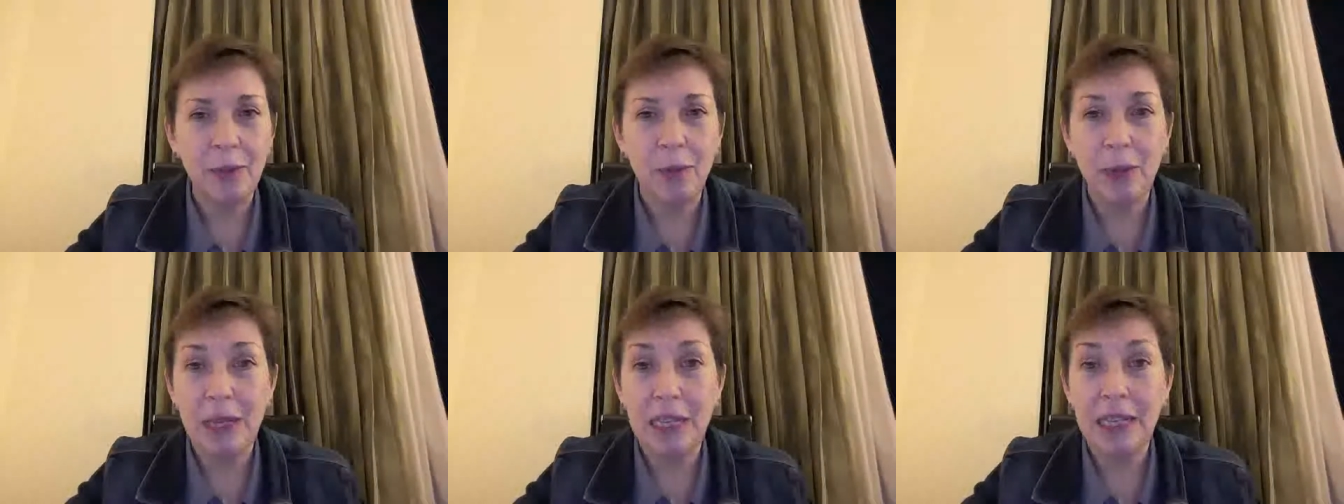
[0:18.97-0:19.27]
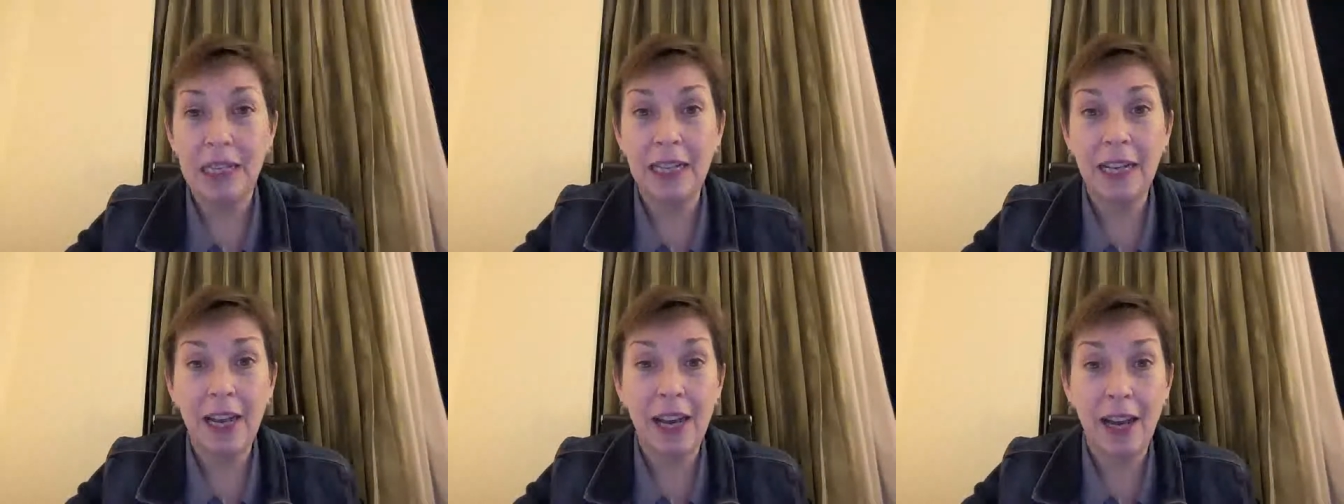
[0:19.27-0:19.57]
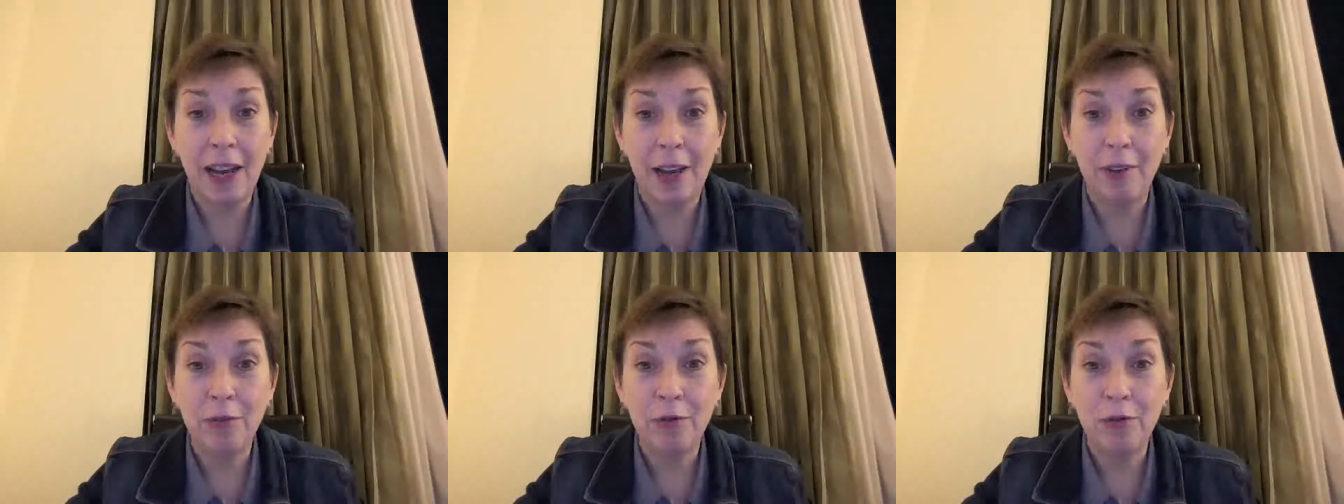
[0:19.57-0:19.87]
week and a
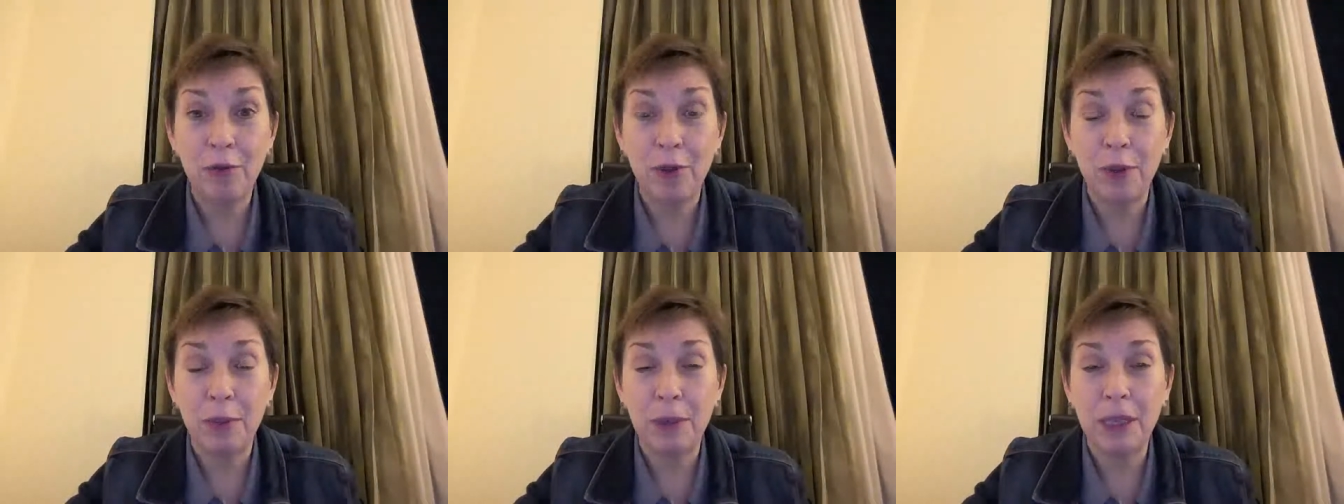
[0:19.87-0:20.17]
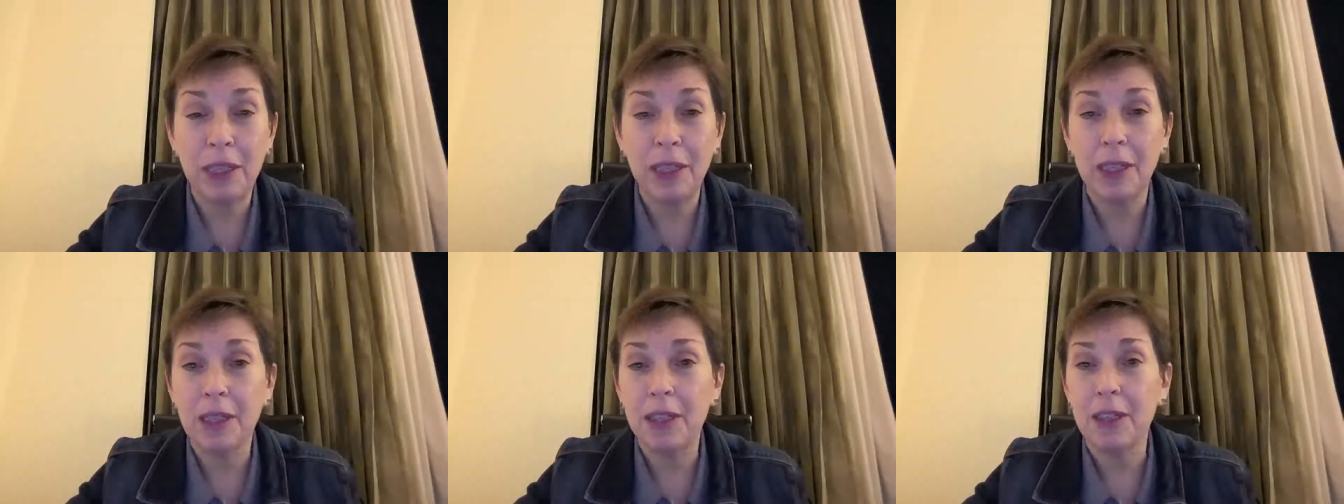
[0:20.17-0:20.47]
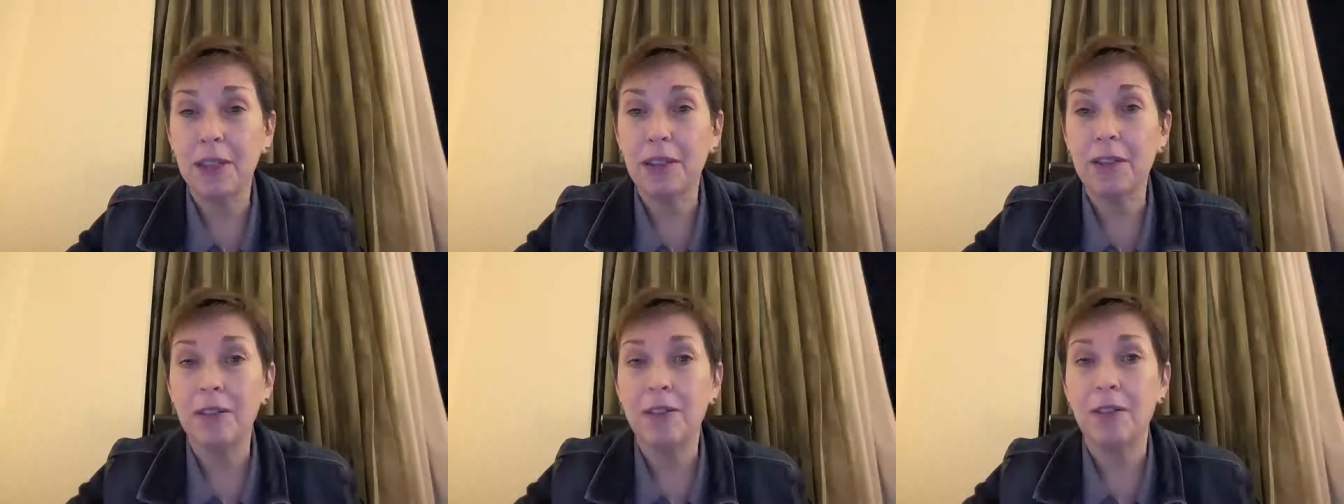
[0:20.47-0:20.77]
half for me
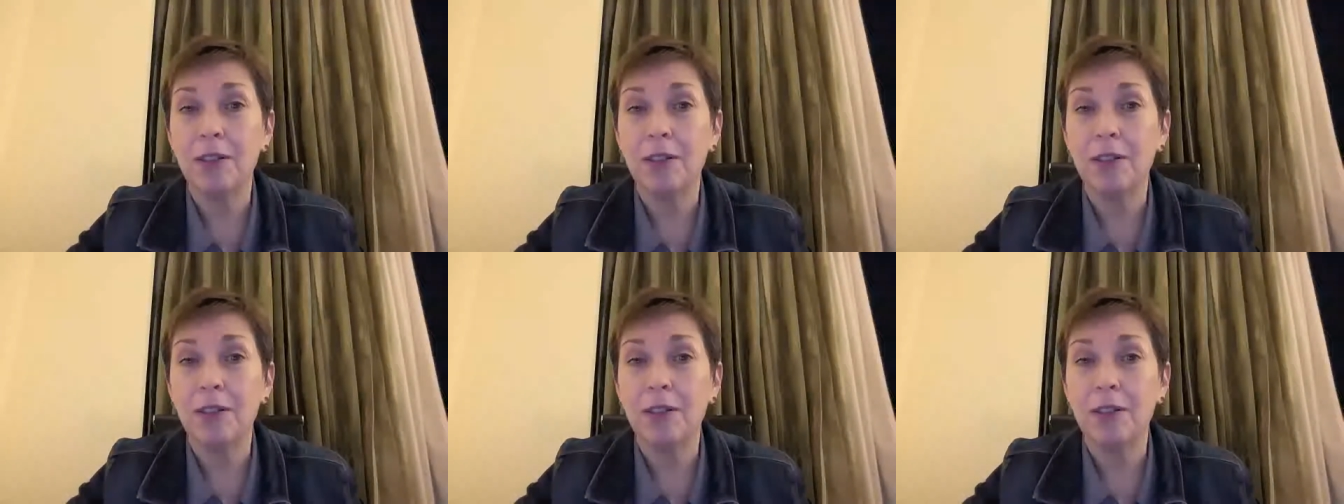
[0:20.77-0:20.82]
here.